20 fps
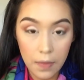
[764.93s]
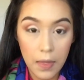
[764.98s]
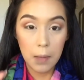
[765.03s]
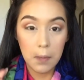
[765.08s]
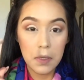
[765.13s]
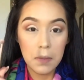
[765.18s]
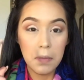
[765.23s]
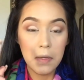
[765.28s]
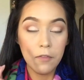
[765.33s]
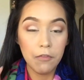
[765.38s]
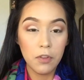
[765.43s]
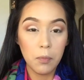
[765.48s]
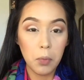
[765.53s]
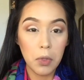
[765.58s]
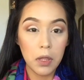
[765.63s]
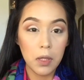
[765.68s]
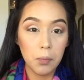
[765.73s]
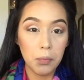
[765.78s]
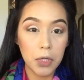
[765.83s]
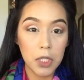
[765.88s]
I'm going to be
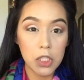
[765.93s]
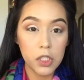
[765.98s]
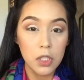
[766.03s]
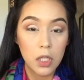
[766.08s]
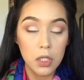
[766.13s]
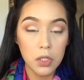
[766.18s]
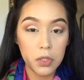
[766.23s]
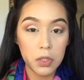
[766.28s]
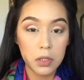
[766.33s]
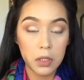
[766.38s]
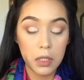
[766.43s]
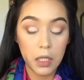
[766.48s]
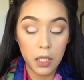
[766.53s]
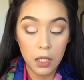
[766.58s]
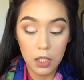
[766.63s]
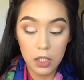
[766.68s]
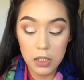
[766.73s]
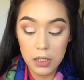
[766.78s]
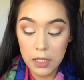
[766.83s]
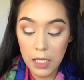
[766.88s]
flipping the brush onto the
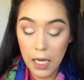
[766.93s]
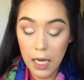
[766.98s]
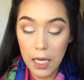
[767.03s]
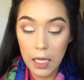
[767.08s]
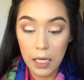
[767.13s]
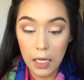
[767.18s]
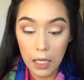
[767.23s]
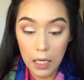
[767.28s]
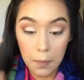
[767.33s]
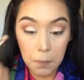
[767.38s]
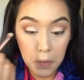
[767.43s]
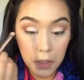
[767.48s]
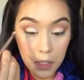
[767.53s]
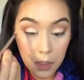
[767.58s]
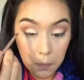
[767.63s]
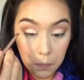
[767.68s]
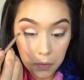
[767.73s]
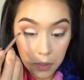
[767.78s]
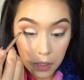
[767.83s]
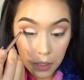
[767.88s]
other side, and I'm going
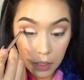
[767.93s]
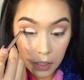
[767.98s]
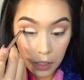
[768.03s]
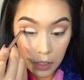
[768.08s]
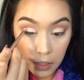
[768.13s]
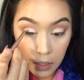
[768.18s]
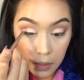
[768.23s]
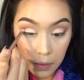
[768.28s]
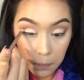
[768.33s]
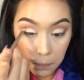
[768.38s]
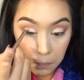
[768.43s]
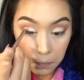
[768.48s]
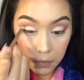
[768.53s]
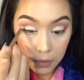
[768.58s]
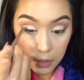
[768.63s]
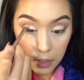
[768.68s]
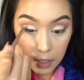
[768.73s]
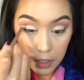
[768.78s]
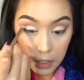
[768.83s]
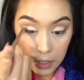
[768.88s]
to be
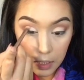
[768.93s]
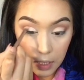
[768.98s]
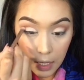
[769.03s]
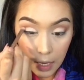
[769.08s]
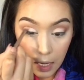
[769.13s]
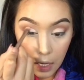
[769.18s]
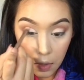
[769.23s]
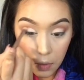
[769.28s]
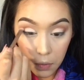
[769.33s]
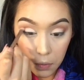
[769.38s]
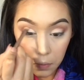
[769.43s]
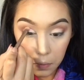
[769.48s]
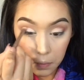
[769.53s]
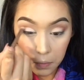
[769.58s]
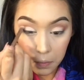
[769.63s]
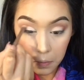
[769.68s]
blending out